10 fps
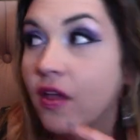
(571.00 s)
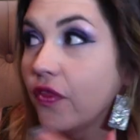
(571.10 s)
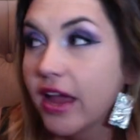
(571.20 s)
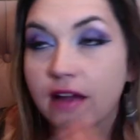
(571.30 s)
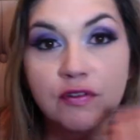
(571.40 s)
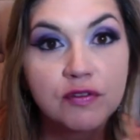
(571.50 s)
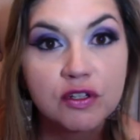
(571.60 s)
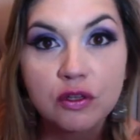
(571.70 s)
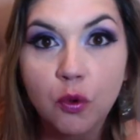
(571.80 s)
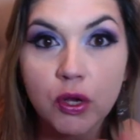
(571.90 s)
They have
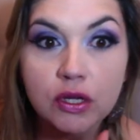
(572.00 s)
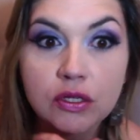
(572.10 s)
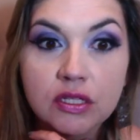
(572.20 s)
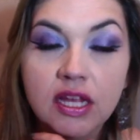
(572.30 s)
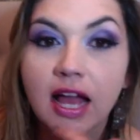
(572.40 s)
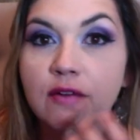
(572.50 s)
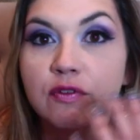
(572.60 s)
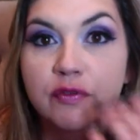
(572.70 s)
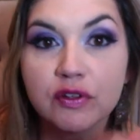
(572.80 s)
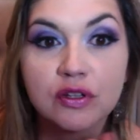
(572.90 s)
reversal oils, they have
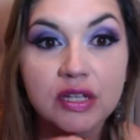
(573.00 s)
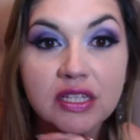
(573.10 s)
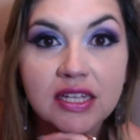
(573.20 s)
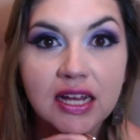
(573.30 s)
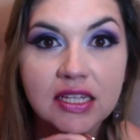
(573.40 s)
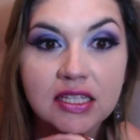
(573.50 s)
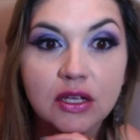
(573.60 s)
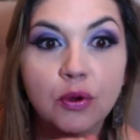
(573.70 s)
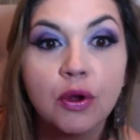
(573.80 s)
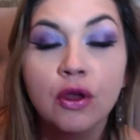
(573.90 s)
reversal incense.
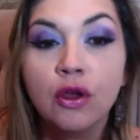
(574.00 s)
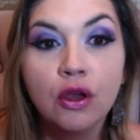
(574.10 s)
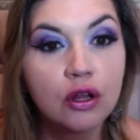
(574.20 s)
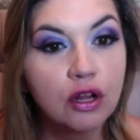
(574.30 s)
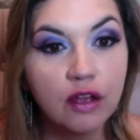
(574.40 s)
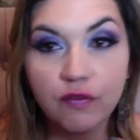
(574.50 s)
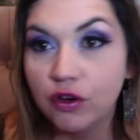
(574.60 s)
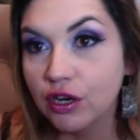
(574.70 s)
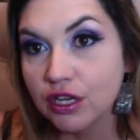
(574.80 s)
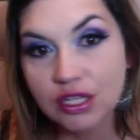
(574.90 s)
So if you're
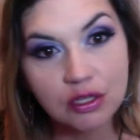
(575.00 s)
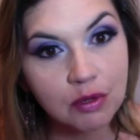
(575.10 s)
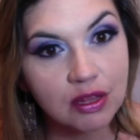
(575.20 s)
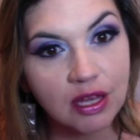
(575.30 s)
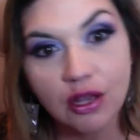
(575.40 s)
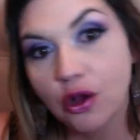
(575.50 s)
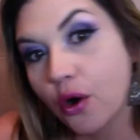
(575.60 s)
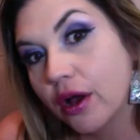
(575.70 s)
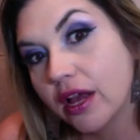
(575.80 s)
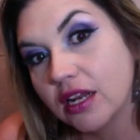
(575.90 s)
going to do a thing, go
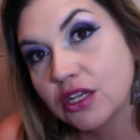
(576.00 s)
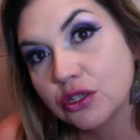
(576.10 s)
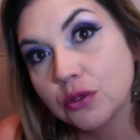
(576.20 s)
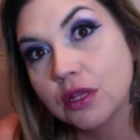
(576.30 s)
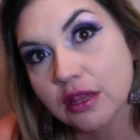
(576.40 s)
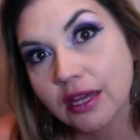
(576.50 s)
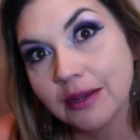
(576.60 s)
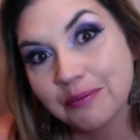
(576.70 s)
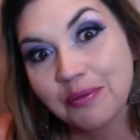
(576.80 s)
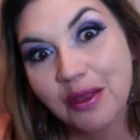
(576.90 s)
ahead and do the thing,
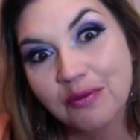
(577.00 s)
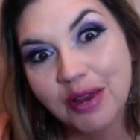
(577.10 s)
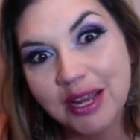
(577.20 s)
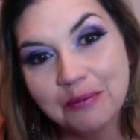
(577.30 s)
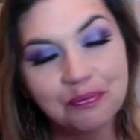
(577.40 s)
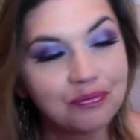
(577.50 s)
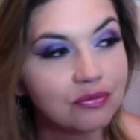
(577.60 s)
right?